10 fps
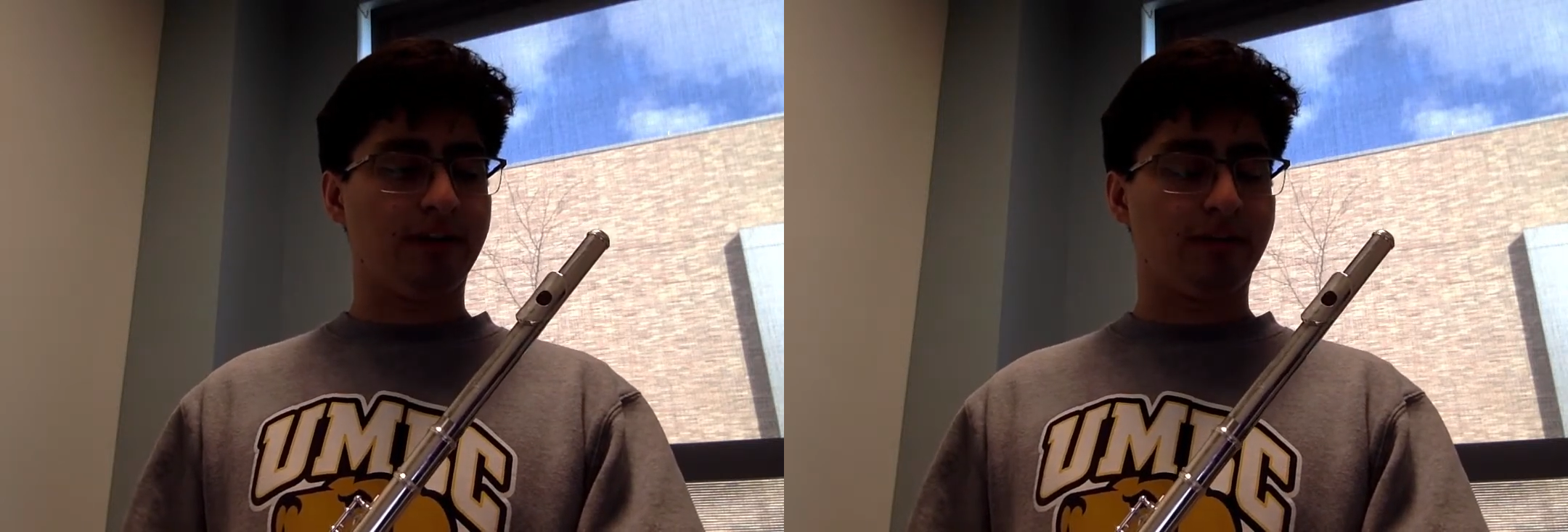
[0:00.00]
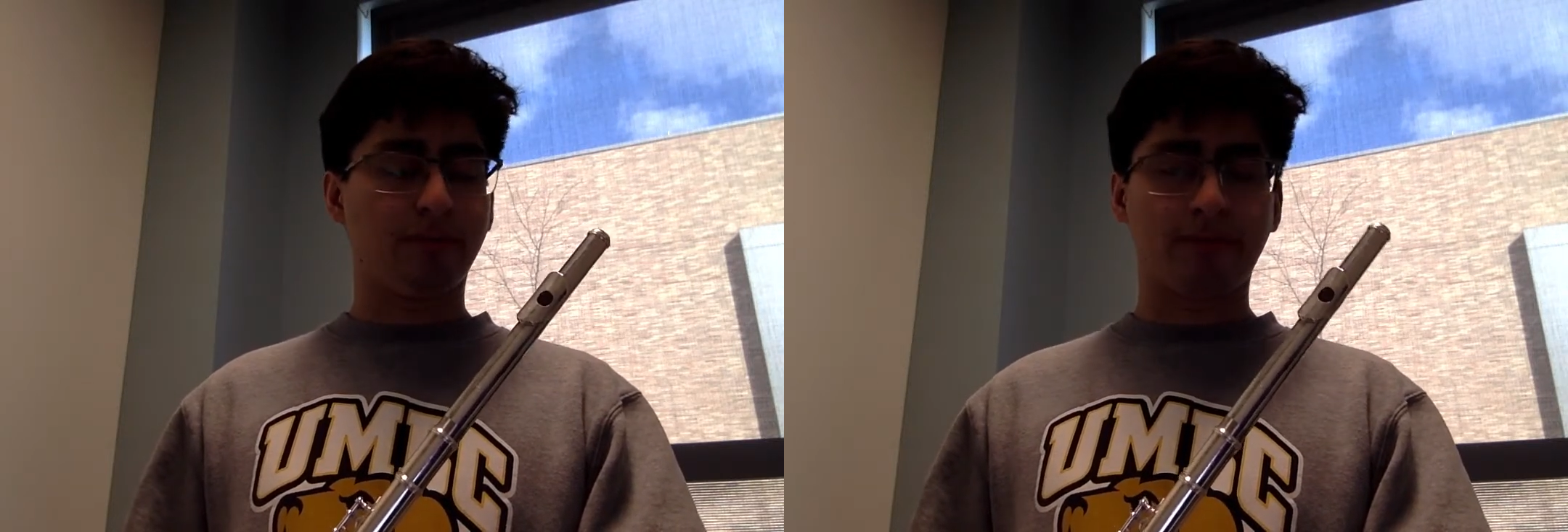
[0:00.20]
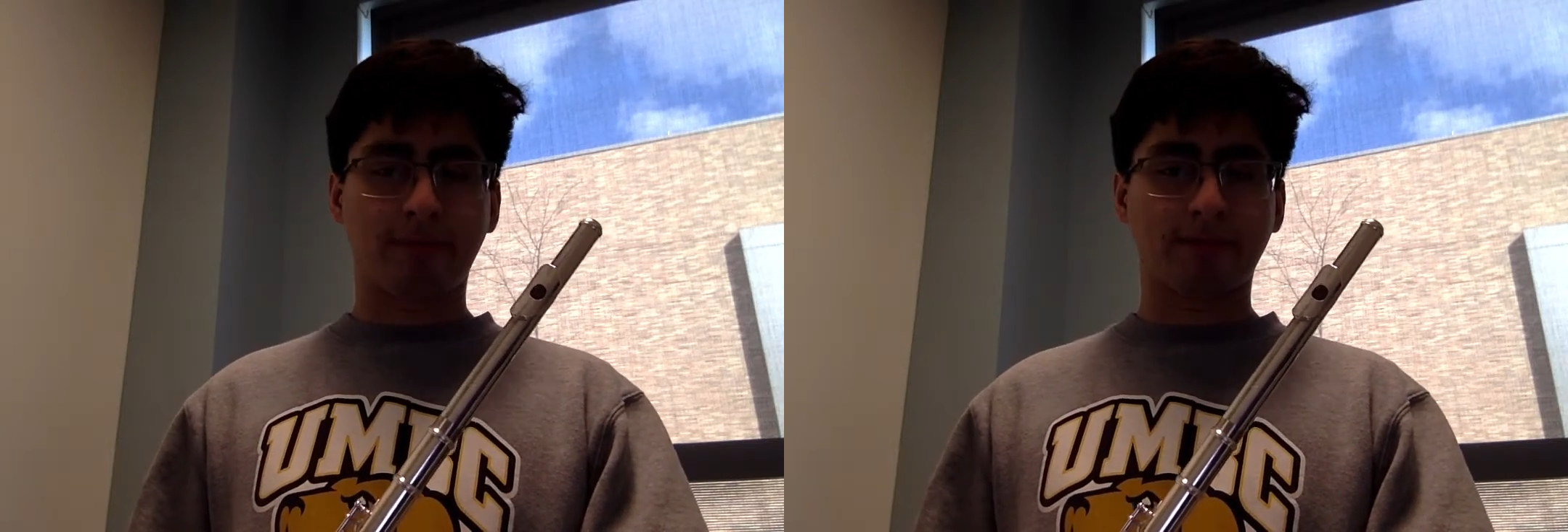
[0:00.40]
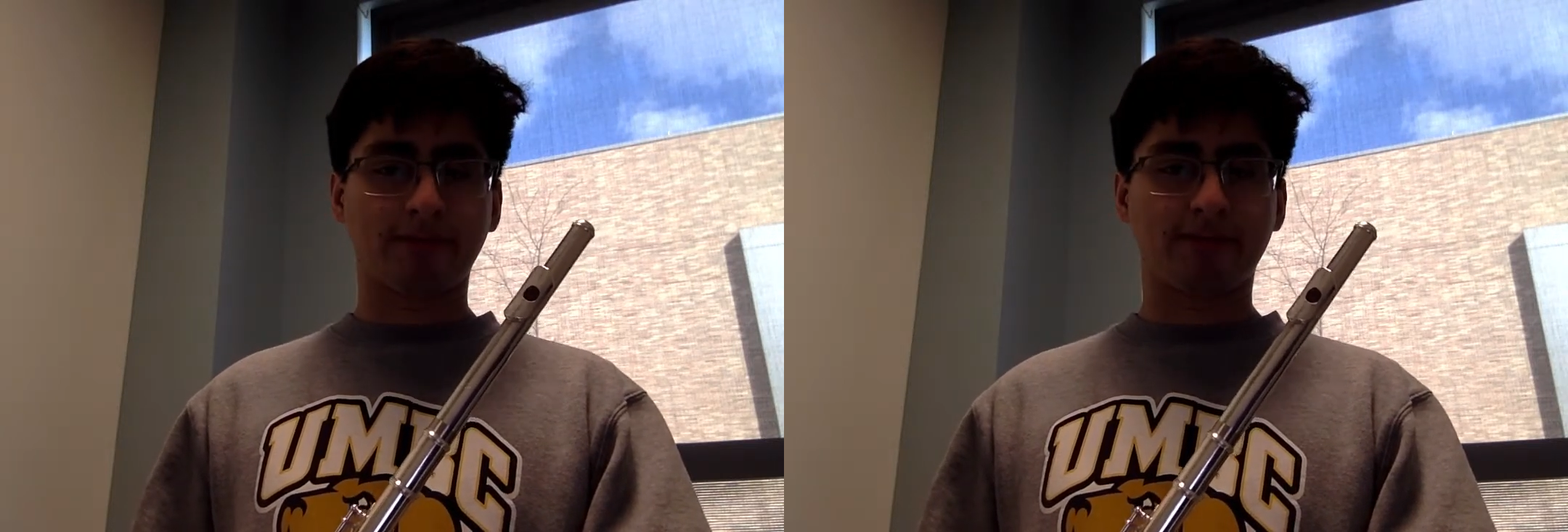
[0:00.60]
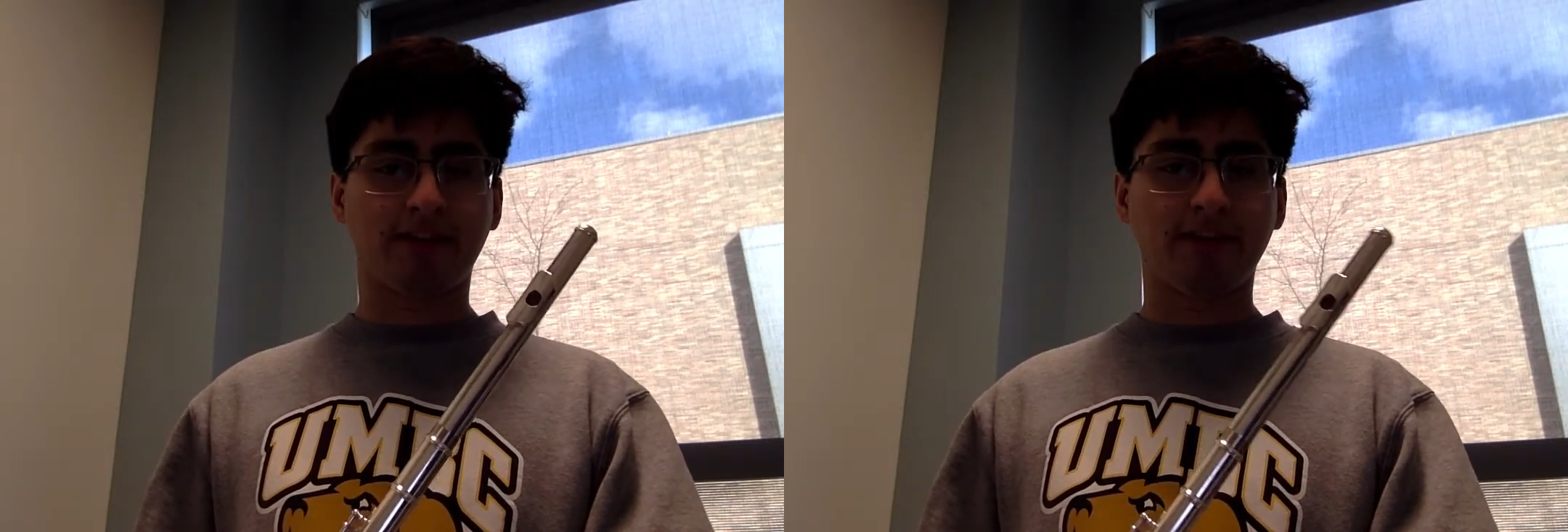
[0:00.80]
rhythm
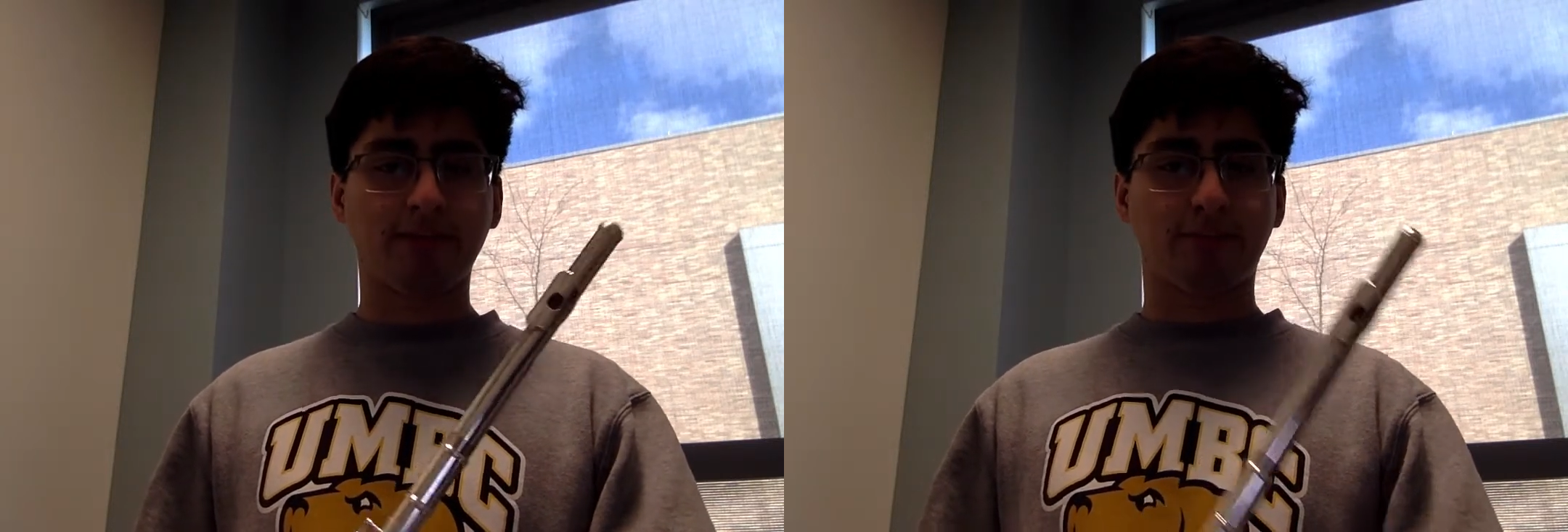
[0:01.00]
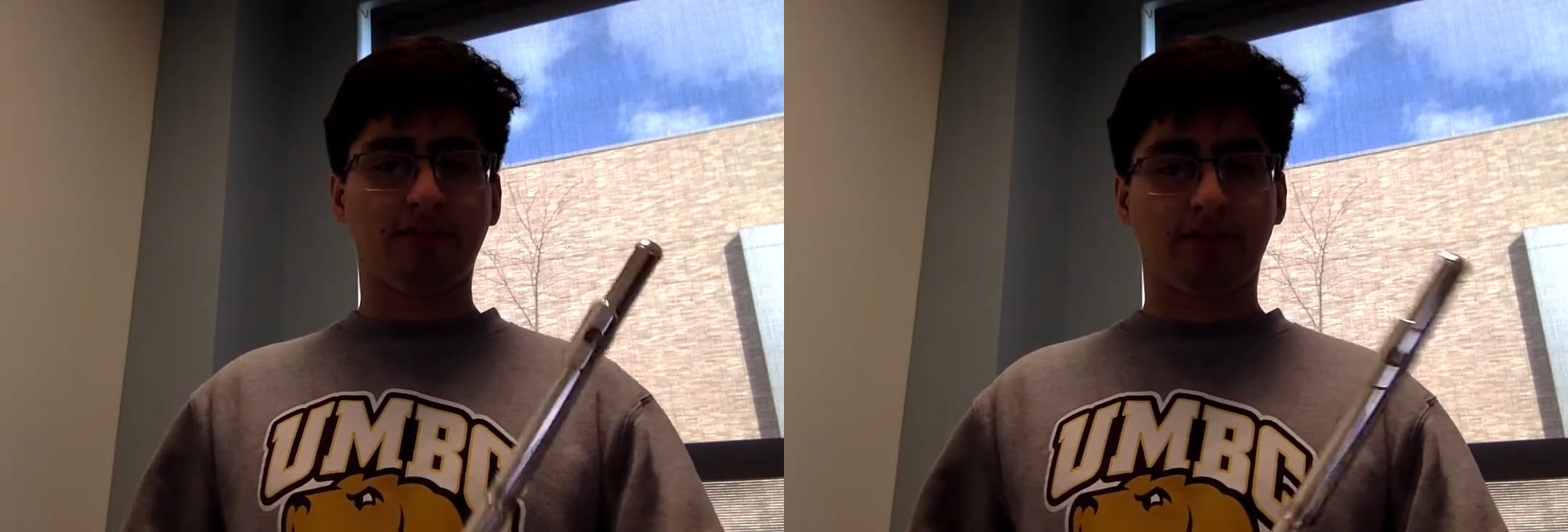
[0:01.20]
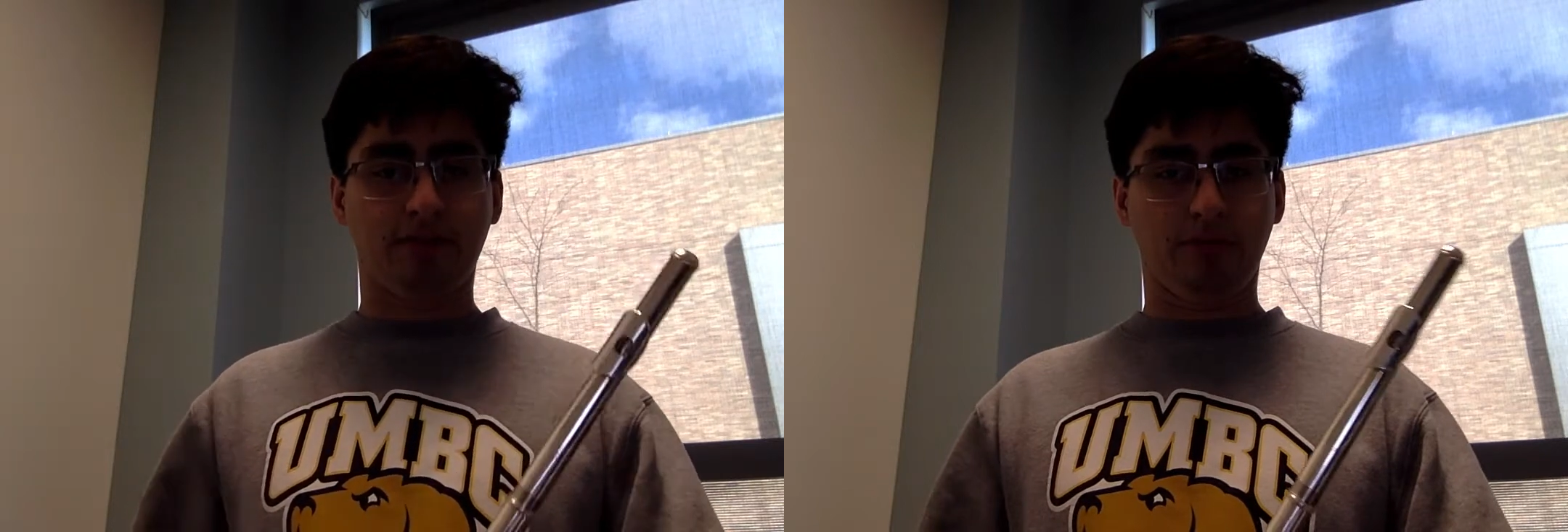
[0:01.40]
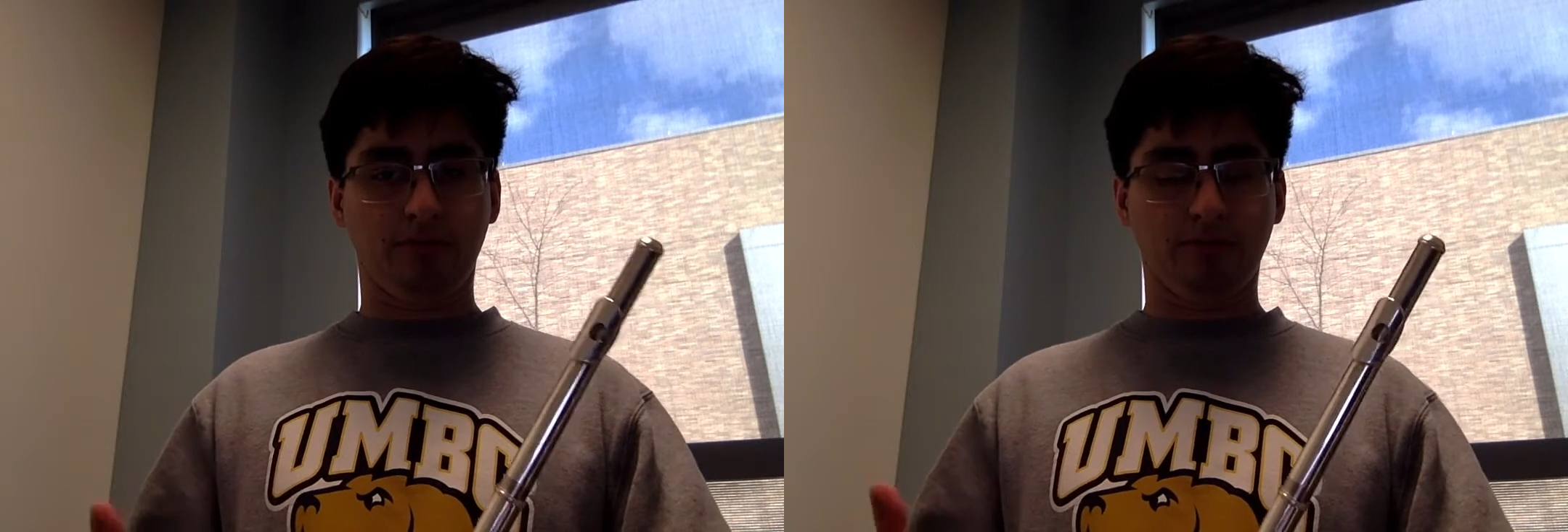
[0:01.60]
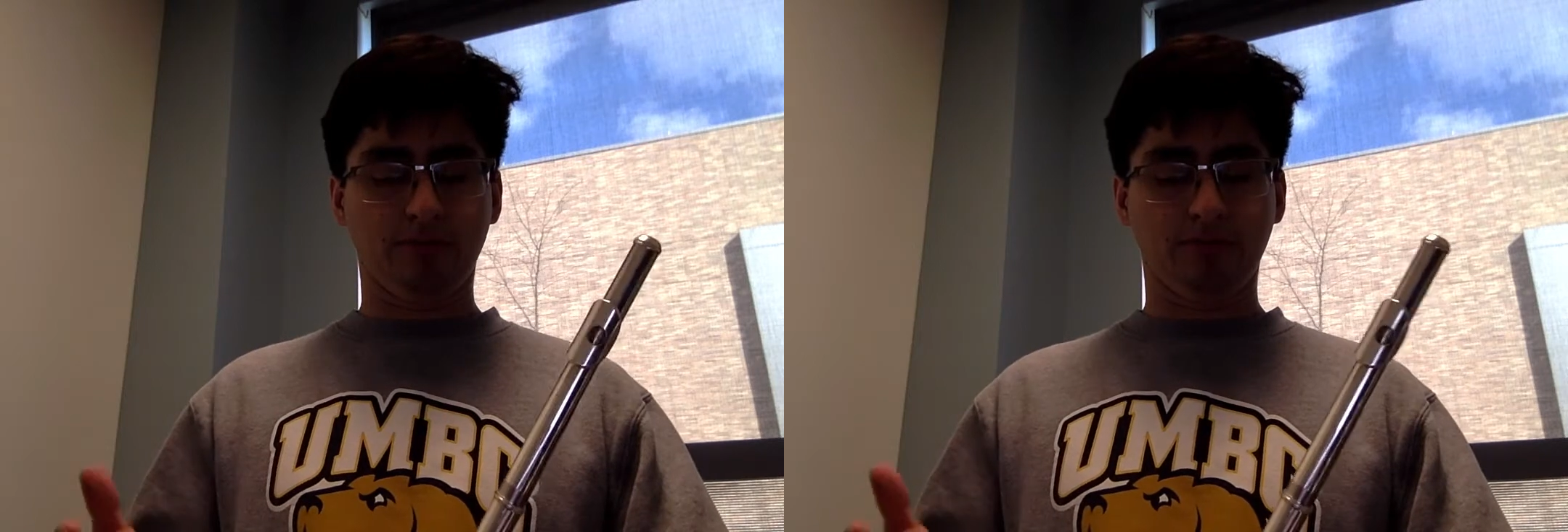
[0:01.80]
exercise, which
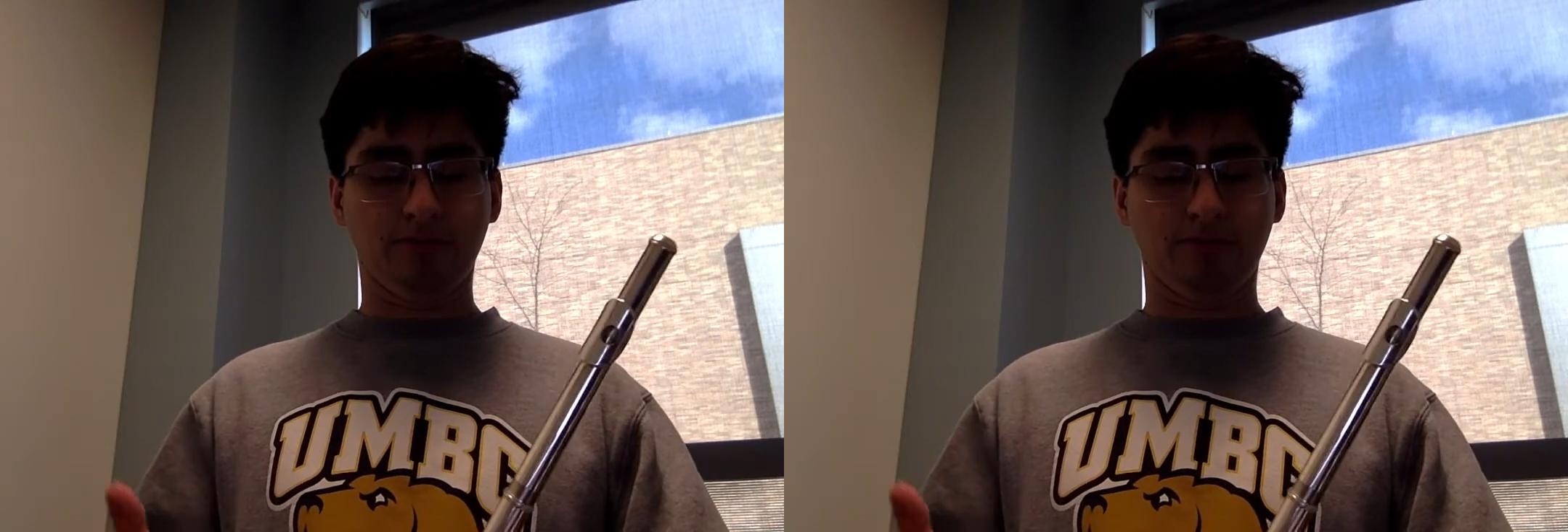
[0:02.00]
you